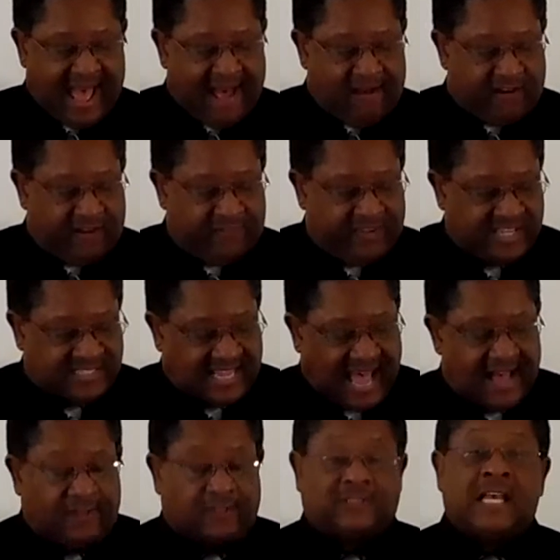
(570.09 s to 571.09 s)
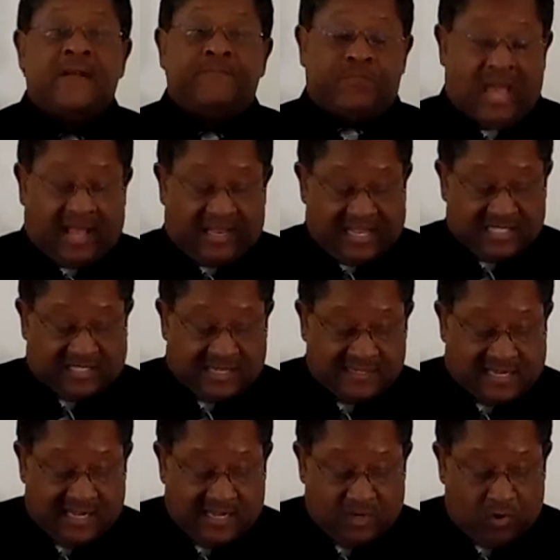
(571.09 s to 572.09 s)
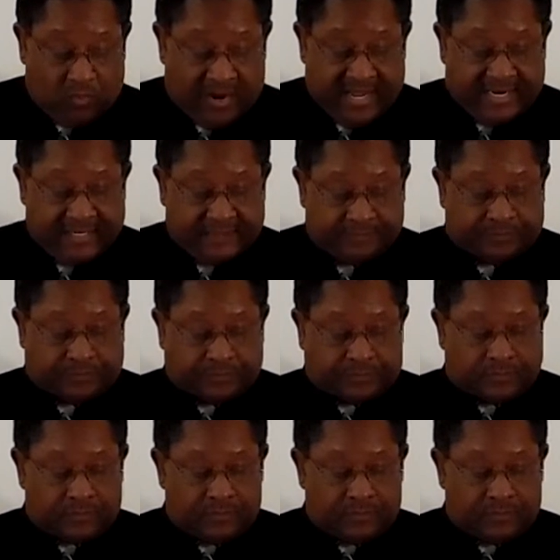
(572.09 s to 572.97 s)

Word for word: out of his house. Now let's continue reading.